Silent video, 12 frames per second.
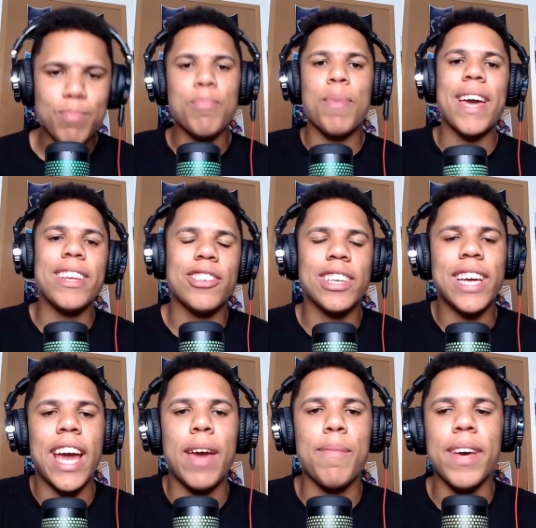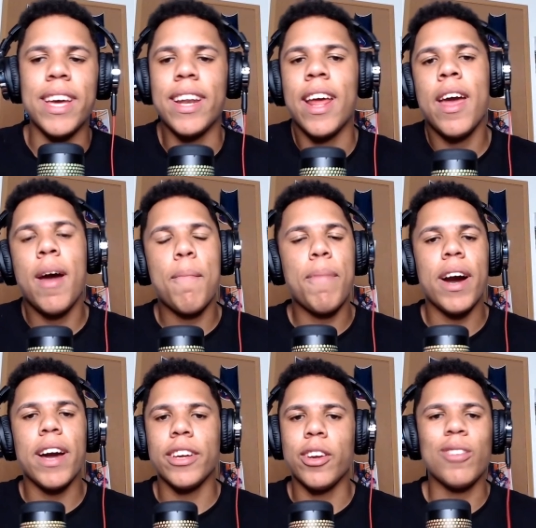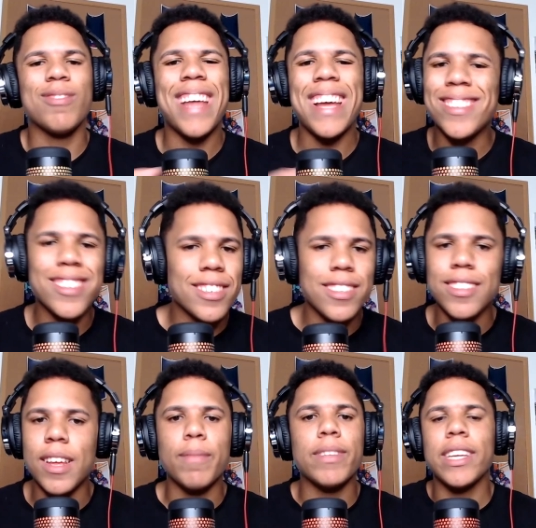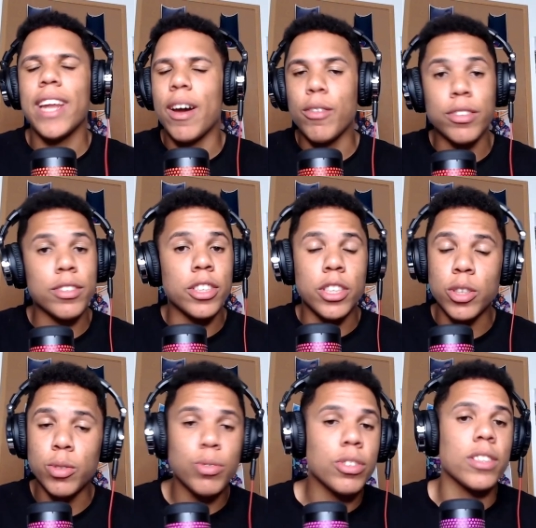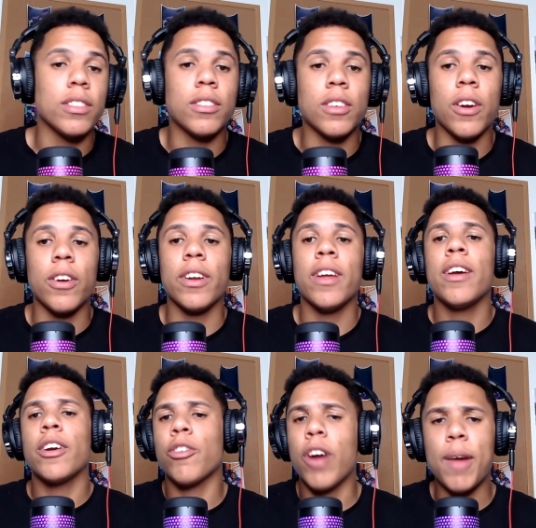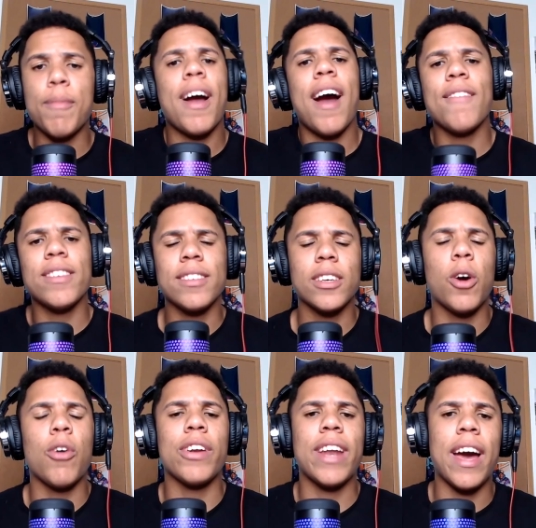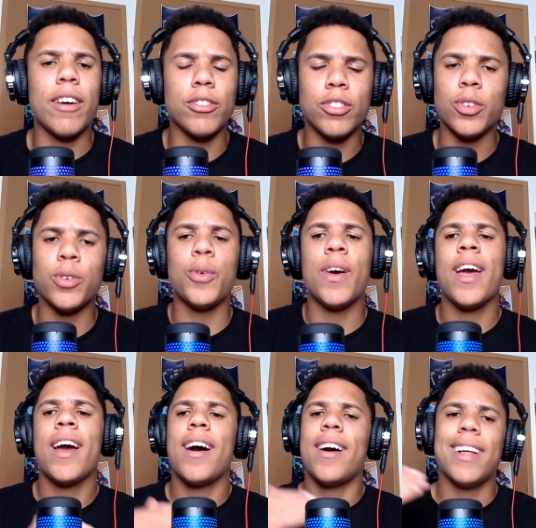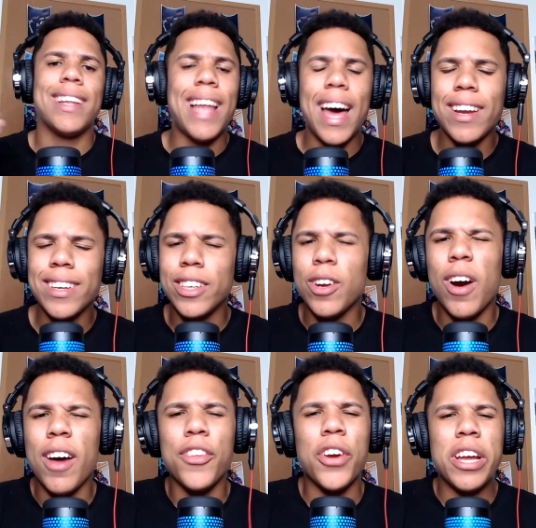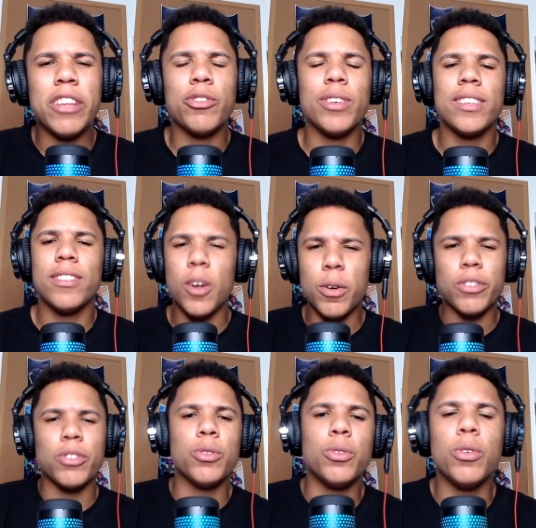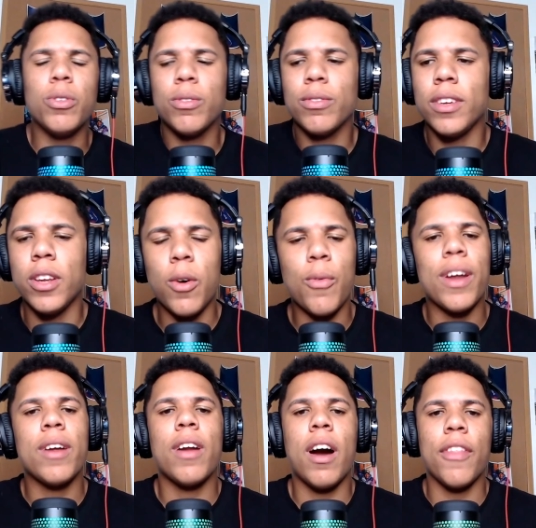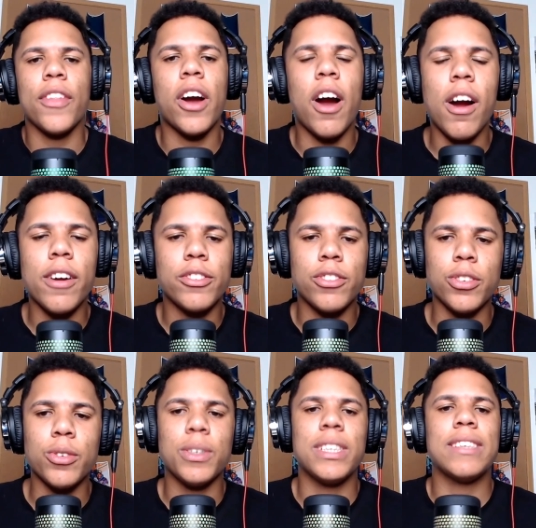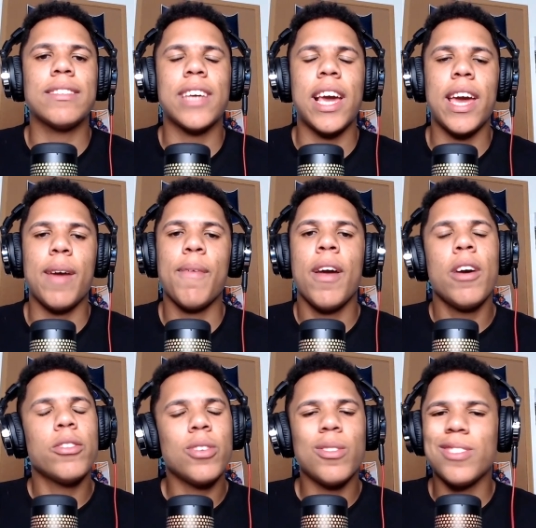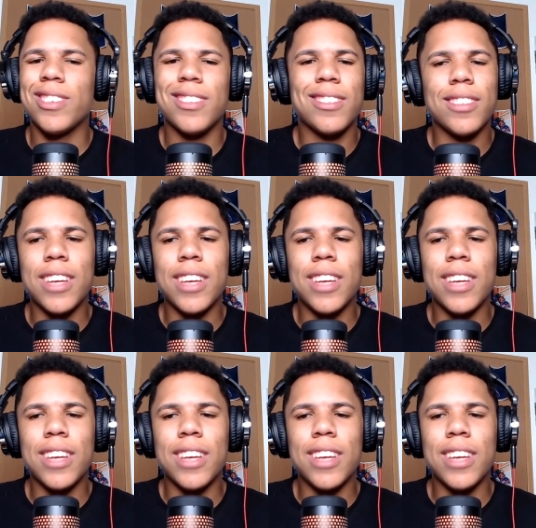Bagent came in, but you know that's just something that was huge concern. Kramer obviously going down too. A lot of you know other injuries. Noah Sewell, you know, went on the cart too in this game. So just